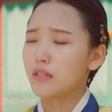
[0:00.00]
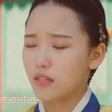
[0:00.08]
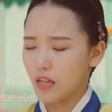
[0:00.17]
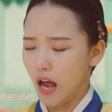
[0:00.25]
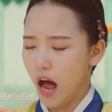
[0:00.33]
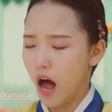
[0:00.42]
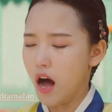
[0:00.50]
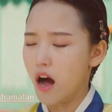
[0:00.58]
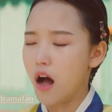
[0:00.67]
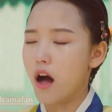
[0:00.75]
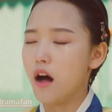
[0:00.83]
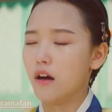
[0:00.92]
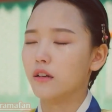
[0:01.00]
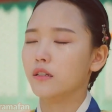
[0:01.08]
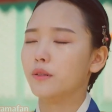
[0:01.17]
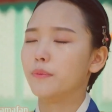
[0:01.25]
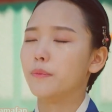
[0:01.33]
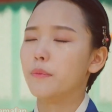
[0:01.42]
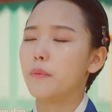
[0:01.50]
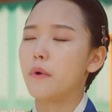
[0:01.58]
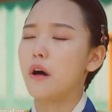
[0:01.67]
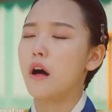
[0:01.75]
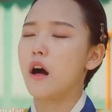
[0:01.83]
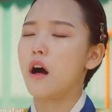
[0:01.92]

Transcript: which is the essence of pansori.